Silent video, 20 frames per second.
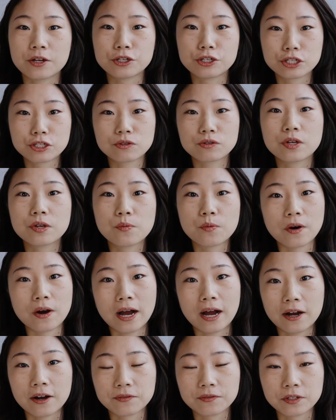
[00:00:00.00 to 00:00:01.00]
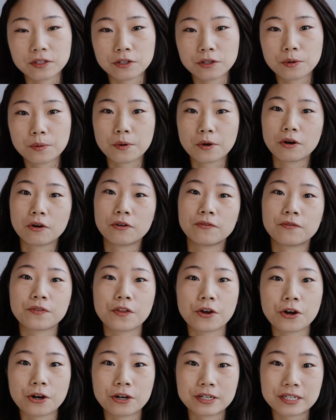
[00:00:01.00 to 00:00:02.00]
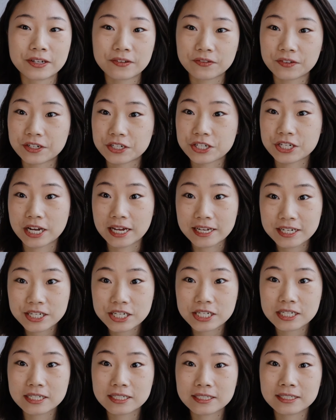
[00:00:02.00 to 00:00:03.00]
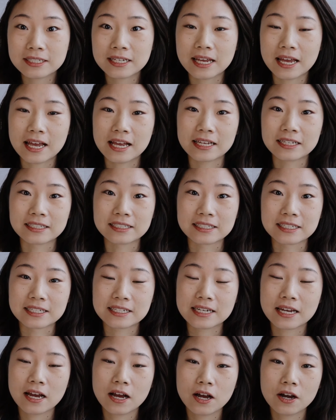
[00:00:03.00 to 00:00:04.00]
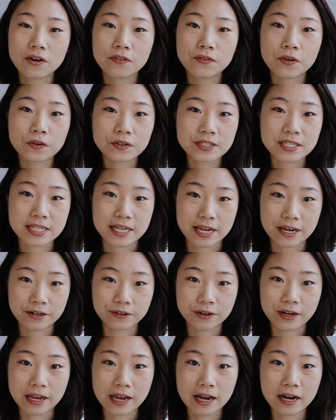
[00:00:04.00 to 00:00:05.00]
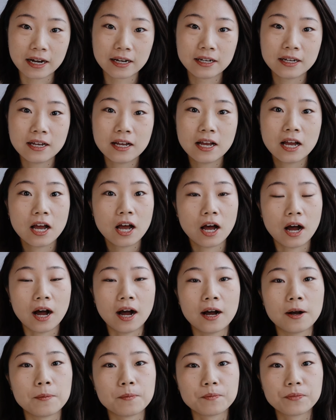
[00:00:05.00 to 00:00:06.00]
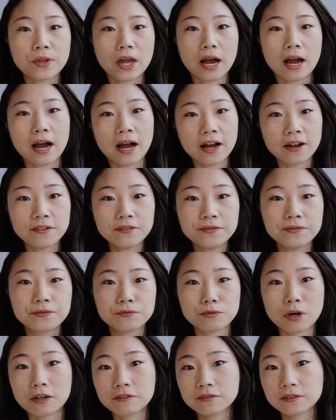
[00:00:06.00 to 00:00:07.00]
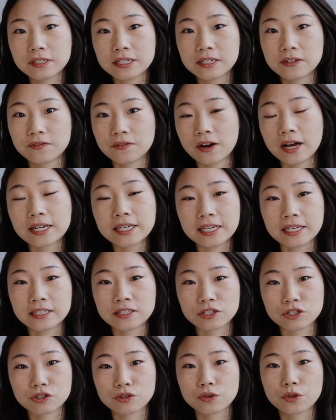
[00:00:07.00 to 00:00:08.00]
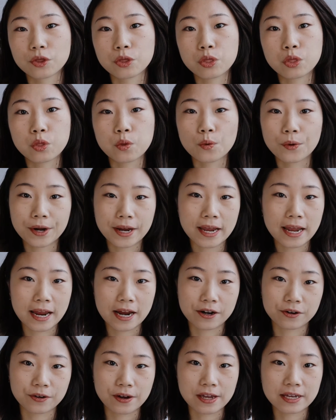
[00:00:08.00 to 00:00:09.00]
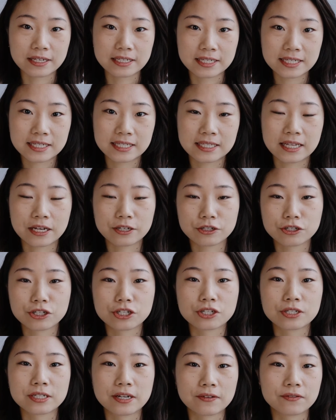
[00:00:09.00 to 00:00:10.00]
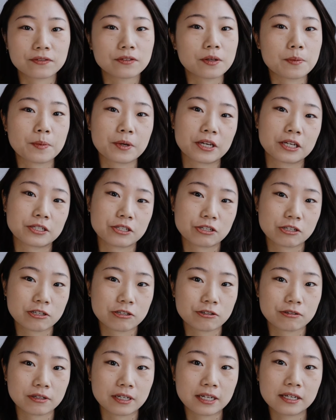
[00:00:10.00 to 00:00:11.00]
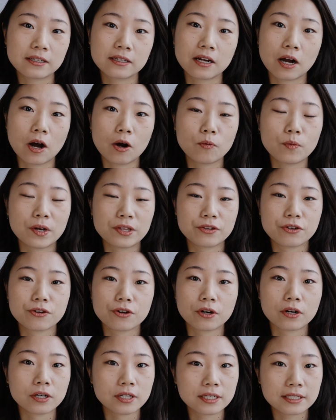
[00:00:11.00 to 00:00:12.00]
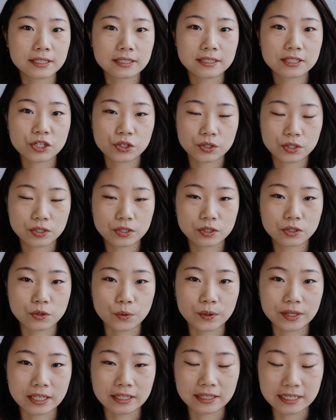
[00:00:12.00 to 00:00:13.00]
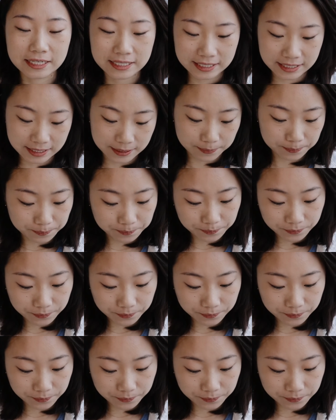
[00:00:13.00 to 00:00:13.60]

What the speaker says: usually will have a little bit of their differentiation and focus area. I've roughly divided into 3 areas that you should definitely be considering when you're doing the list.